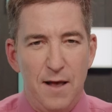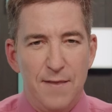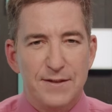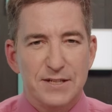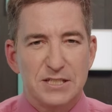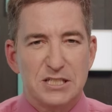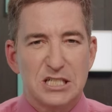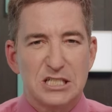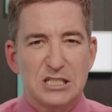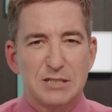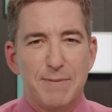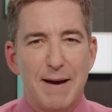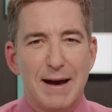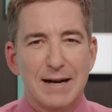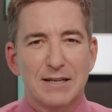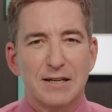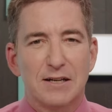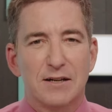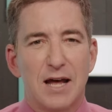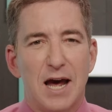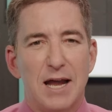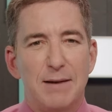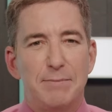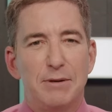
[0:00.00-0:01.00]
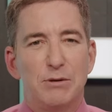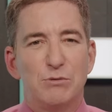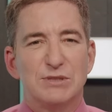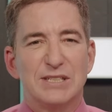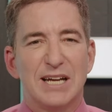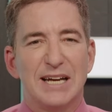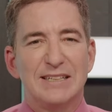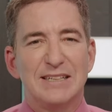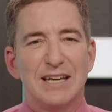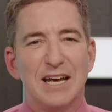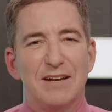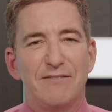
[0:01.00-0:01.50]
The suspected gunman
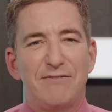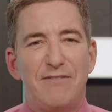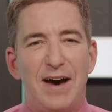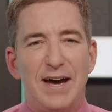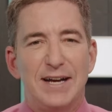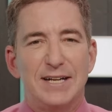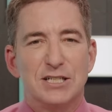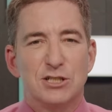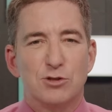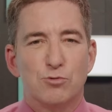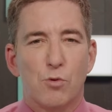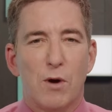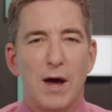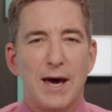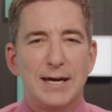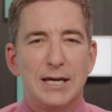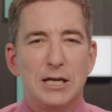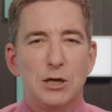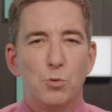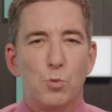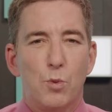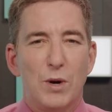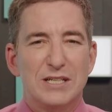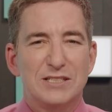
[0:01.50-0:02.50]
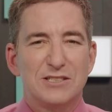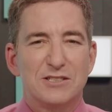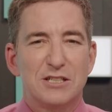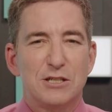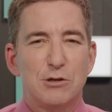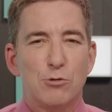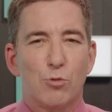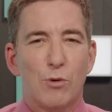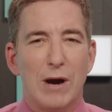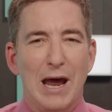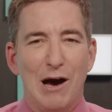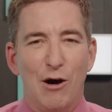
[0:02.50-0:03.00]
was identified as Ryan
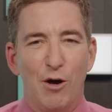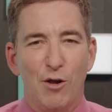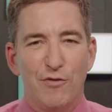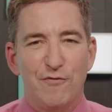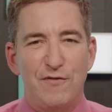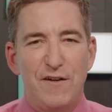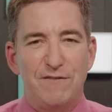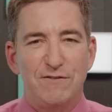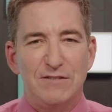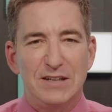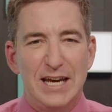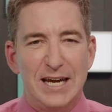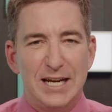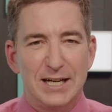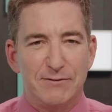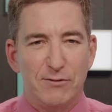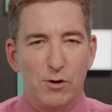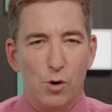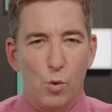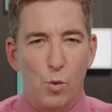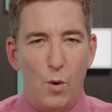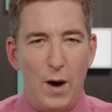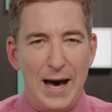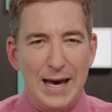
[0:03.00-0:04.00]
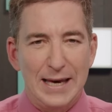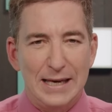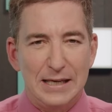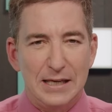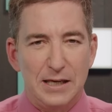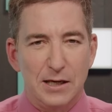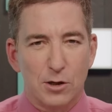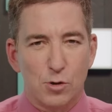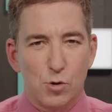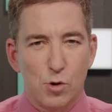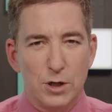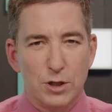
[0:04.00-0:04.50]
Wesley Routh, fifty-eight, of
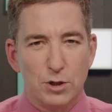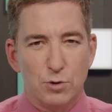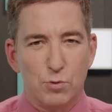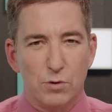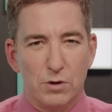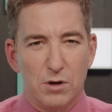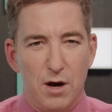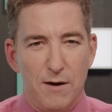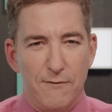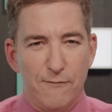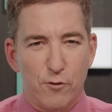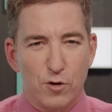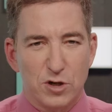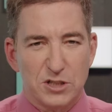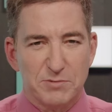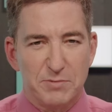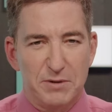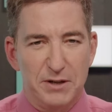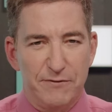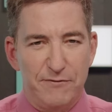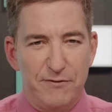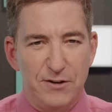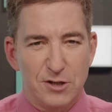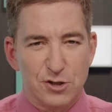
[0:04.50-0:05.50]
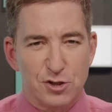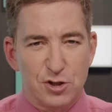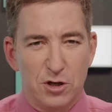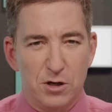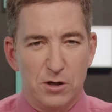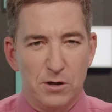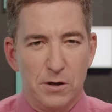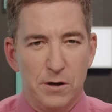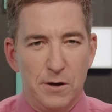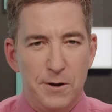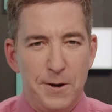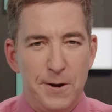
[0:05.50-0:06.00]
Hawaii, according to a law enforcement
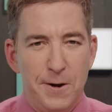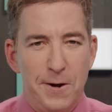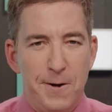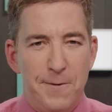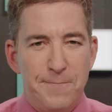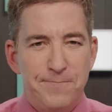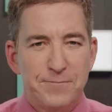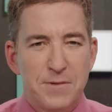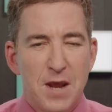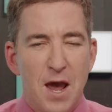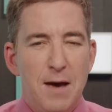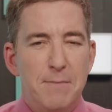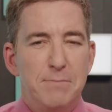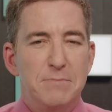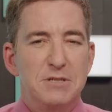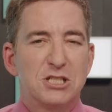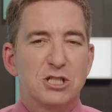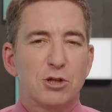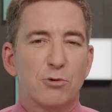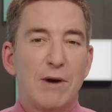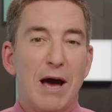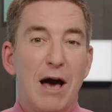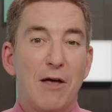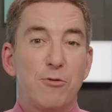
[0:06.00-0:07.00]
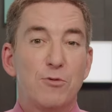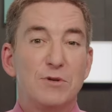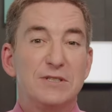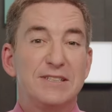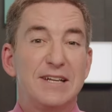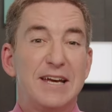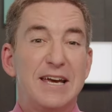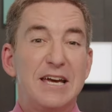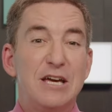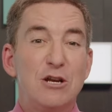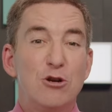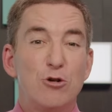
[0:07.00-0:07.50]
official. Mister Routh
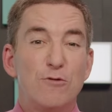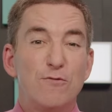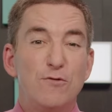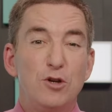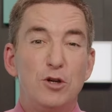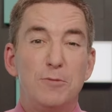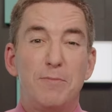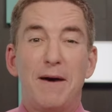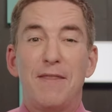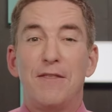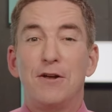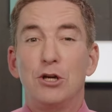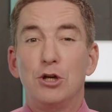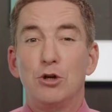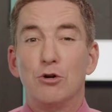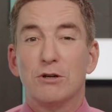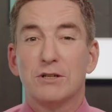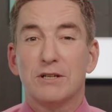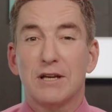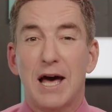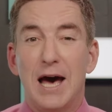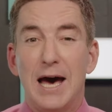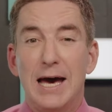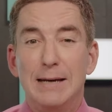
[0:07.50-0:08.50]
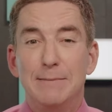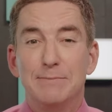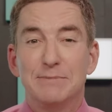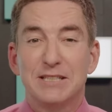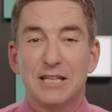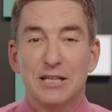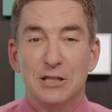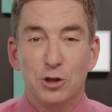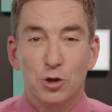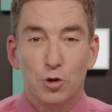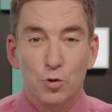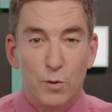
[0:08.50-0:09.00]
was interviewed by the New York
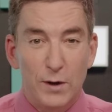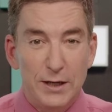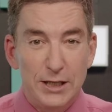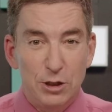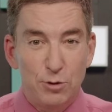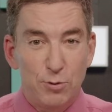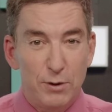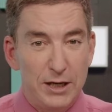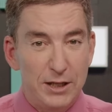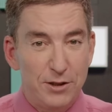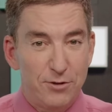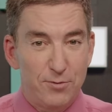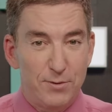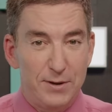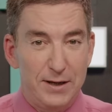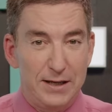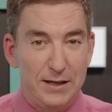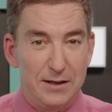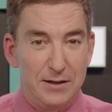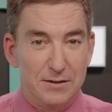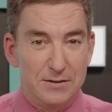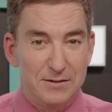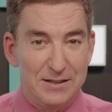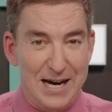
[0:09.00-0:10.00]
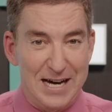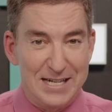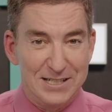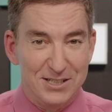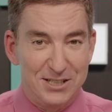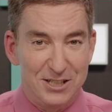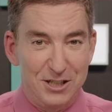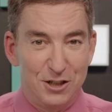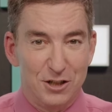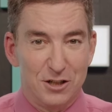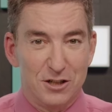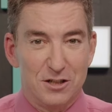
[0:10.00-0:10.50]
Times in twenty twenty-three,
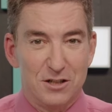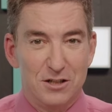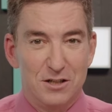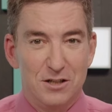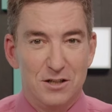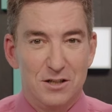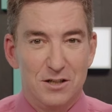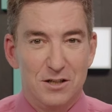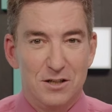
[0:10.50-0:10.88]
last year,